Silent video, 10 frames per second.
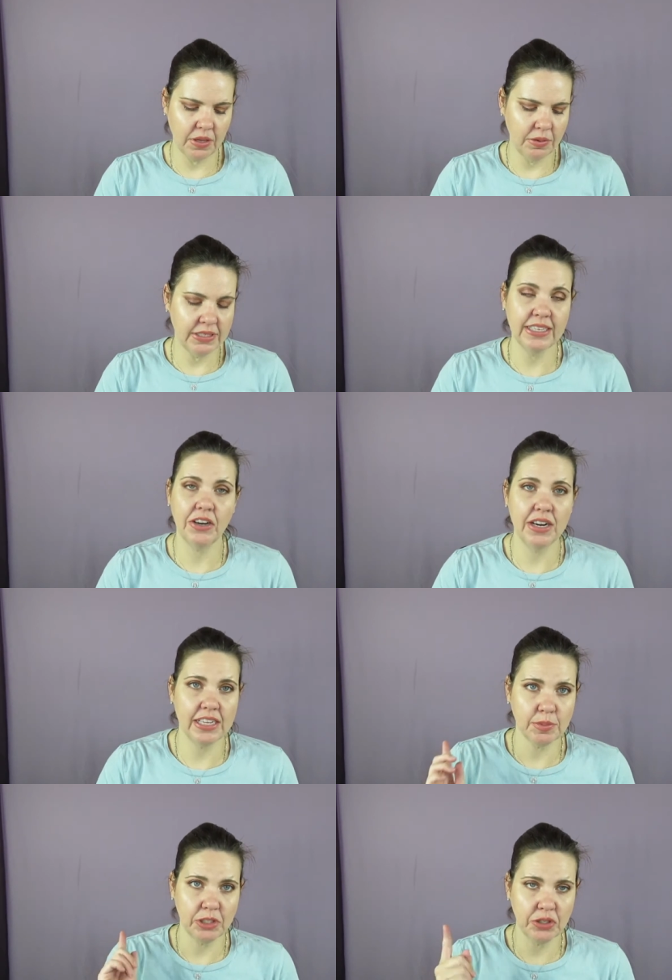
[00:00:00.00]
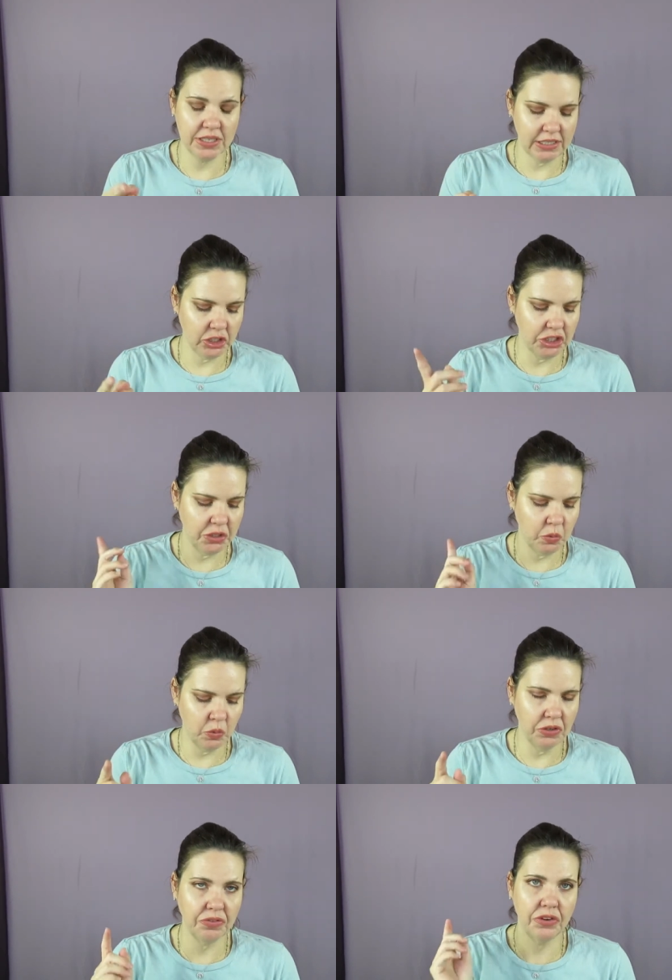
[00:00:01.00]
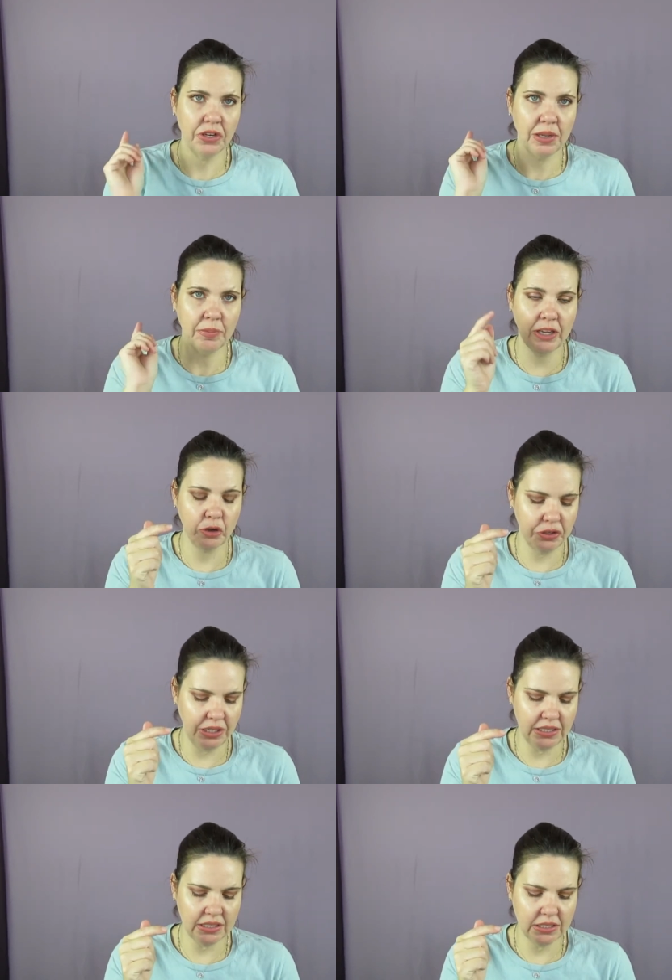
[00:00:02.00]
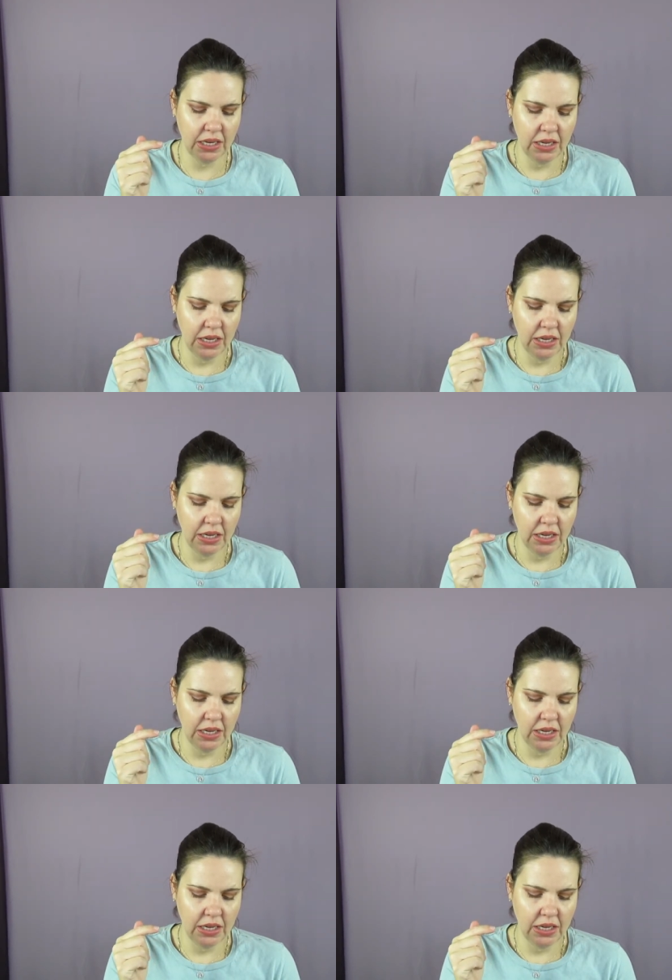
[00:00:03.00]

Sarah as my transition, Winifred in my crease,